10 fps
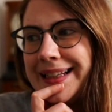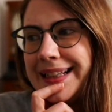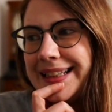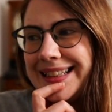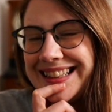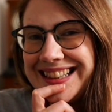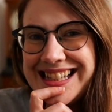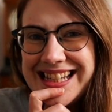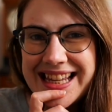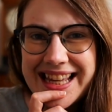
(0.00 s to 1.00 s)

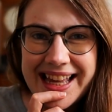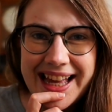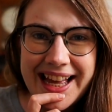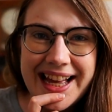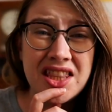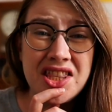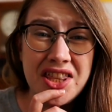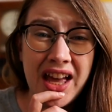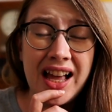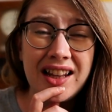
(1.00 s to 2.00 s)
yeah,
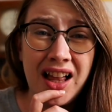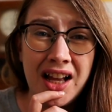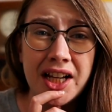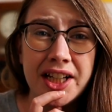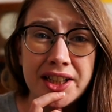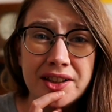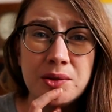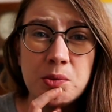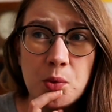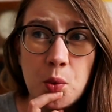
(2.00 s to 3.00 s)
that line
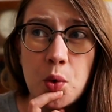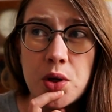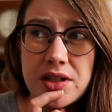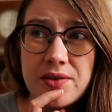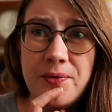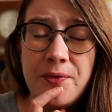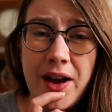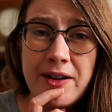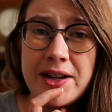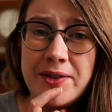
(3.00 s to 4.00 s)
was very
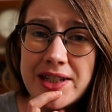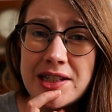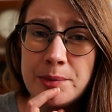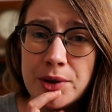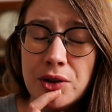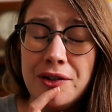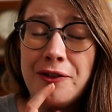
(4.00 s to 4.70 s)
visible